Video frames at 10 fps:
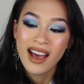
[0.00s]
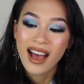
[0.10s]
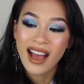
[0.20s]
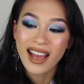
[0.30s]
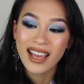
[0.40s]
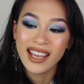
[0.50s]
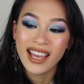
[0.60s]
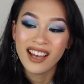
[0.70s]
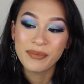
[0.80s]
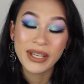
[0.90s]
I
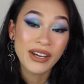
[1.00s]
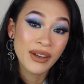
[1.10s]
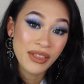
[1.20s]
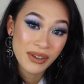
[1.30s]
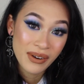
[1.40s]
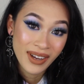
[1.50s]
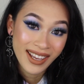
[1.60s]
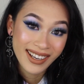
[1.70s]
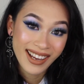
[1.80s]
have been going through it.